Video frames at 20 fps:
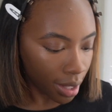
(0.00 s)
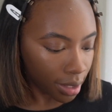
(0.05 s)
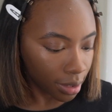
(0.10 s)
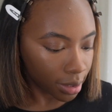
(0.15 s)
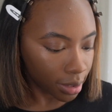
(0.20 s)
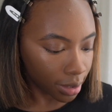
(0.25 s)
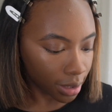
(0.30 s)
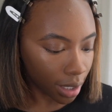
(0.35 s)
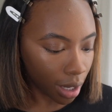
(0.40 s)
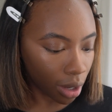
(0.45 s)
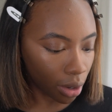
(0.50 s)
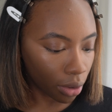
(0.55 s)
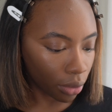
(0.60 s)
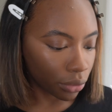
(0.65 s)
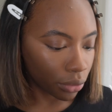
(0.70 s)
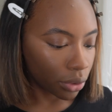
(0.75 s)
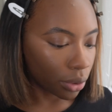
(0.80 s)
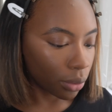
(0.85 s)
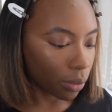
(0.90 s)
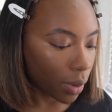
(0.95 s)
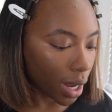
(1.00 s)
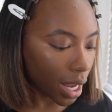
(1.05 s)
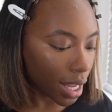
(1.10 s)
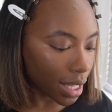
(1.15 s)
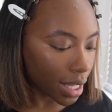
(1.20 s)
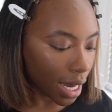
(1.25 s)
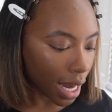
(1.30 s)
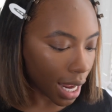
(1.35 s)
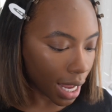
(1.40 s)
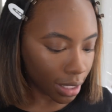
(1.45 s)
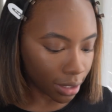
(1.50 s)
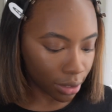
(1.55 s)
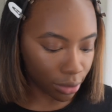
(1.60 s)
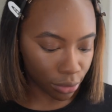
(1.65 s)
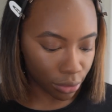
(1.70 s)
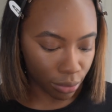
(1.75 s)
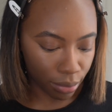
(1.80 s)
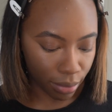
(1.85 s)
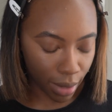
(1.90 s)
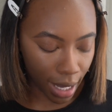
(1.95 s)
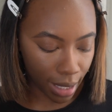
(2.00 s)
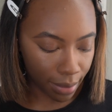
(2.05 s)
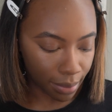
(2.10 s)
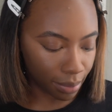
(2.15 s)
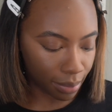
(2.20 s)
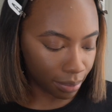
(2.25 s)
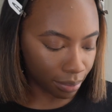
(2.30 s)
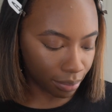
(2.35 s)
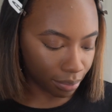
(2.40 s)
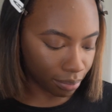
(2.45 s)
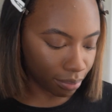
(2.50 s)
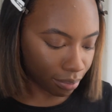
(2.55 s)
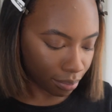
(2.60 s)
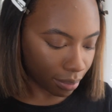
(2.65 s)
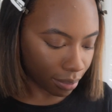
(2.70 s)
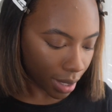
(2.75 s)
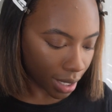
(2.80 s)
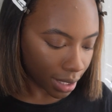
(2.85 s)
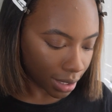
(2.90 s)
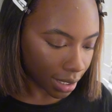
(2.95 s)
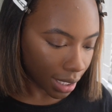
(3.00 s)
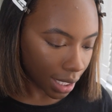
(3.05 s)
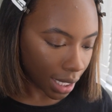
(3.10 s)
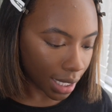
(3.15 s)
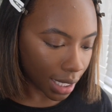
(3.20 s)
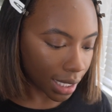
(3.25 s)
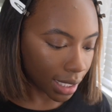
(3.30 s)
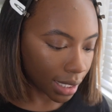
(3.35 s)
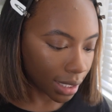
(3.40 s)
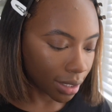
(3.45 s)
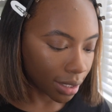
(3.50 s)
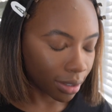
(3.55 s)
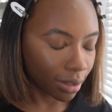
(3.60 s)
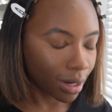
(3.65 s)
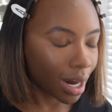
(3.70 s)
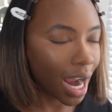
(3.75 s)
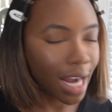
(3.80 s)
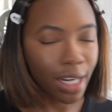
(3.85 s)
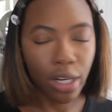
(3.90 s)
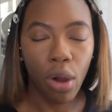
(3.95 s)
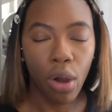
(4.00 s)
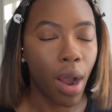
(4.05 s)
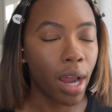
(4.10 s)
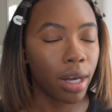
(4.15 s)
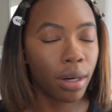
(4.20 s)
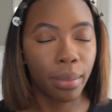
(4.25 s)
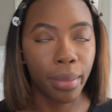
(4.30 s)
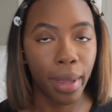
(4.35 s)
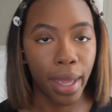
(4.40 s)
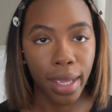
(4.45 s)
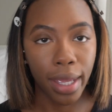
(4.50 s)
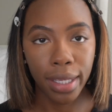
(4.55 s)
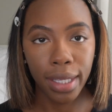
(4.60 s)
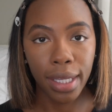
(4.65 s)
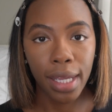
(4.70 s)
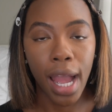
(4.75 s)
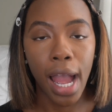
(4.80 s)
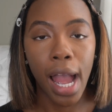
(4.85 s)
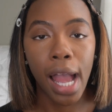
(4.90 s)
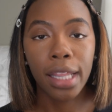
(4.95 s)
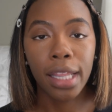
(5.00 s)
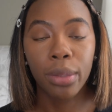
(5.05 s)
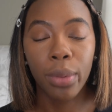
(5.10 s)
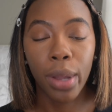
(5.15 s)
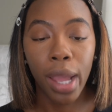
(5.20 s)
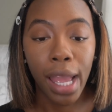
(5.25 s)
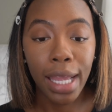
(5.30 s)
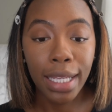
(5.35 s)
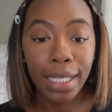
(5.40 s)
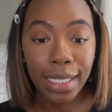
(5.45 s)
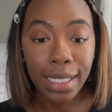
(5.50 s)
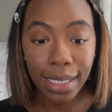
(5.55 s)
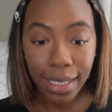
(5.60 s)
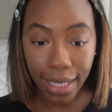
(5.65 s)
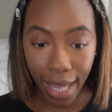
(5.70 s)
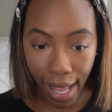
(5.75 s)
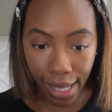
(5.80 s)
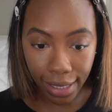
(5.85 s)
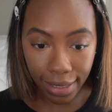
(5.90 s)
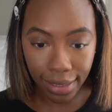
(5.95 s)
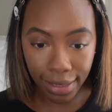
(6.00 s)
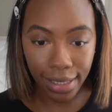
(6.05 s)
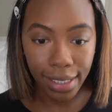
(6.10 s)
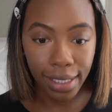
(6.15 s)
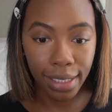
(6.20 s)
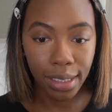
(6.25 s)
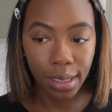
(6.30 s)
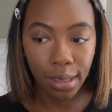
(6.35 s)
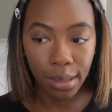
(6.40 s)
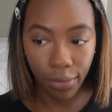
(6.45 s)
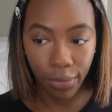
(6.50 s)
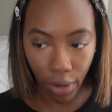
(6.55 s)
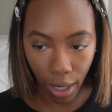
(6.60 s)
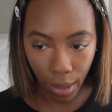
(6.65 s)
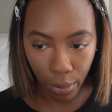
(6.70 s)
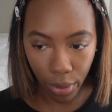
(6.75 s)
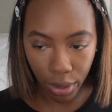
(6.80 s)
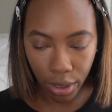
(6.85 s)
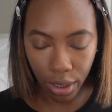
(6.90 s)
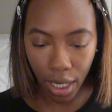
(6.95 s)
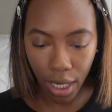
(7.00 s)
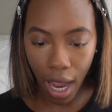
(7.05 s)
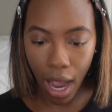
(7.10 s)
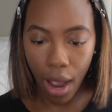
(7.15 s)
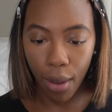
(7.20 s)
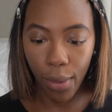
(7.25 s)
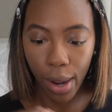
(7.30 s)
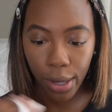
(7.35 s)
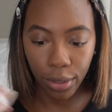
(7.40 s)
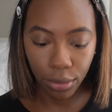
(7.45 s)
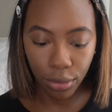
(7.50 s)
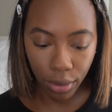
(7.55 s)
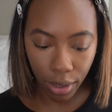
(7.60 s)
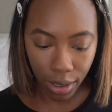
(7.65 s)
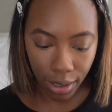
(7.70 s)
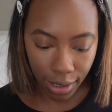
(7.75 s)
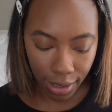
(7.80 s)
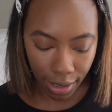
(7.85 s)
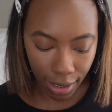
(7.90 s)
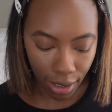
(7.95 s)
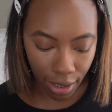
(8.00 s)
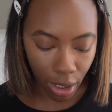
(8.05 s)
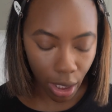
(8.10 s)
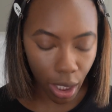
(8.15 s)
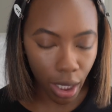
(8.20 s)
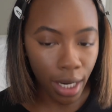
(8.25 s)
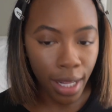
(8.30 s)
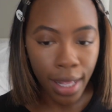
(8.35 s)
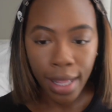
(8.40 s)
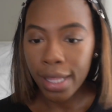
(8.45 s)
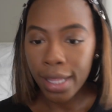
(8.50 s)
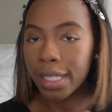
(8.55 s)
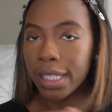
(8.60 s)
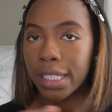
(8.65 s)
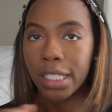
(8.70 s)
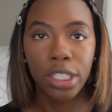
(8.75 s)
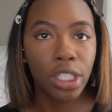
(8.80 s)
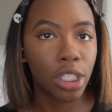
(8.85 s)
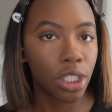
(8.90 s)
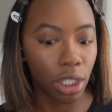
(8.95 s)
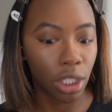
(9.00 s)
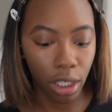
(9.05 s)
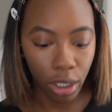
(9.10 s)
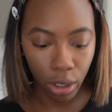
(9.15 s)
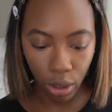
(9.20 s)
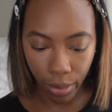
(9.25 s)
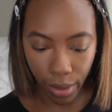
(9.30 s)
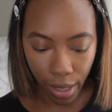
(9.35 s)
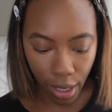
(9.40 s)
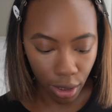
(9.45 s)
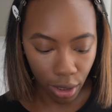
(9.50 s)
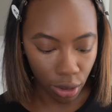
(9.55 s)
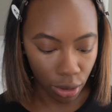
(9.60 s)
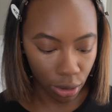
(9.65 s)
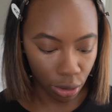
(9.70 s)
So the way that I do my baking, I don't bake. The way I set is very much how I do concealer, just a little bit.